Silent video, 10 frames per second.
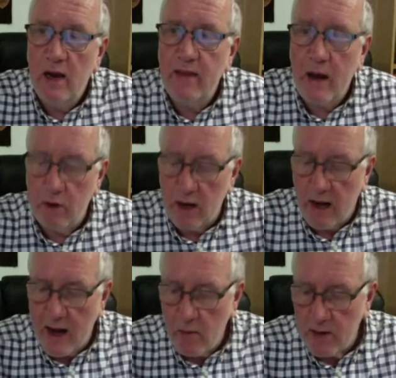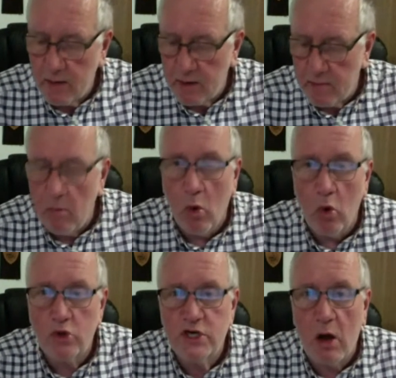and that would allow me a bit
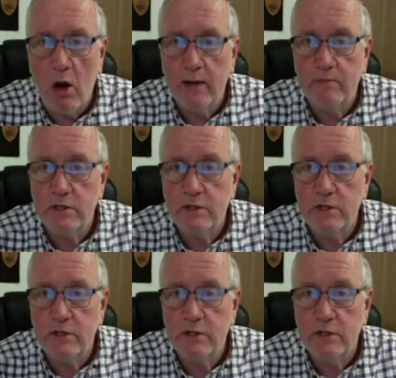more time